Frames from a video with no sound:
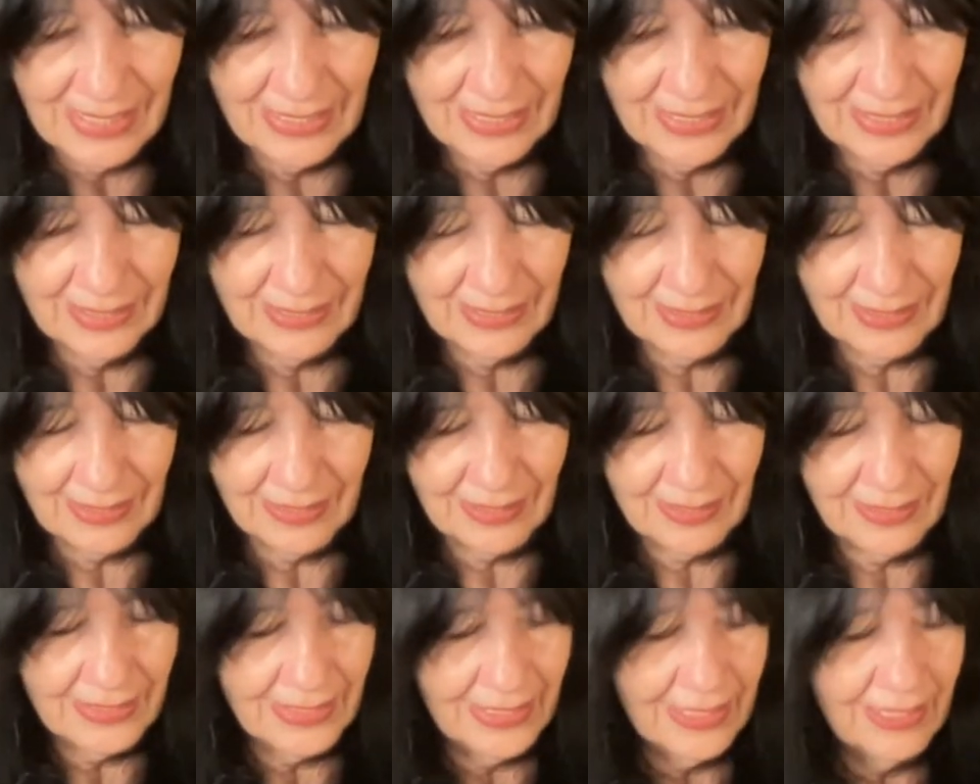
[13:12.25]
And
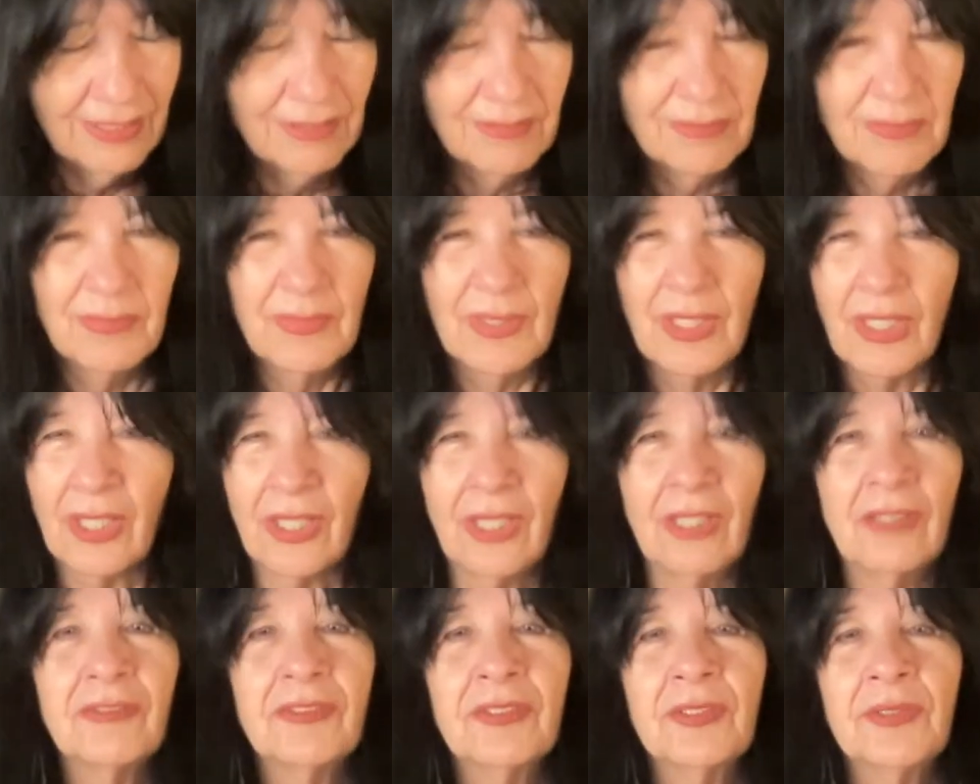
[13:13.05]
yet
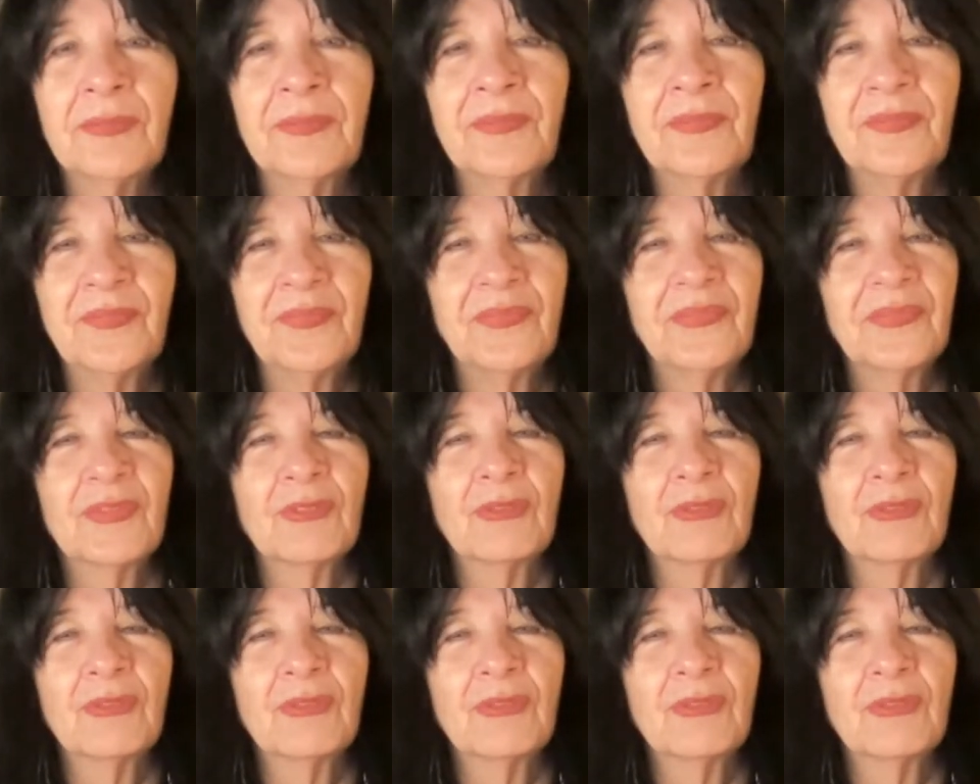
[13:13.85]
often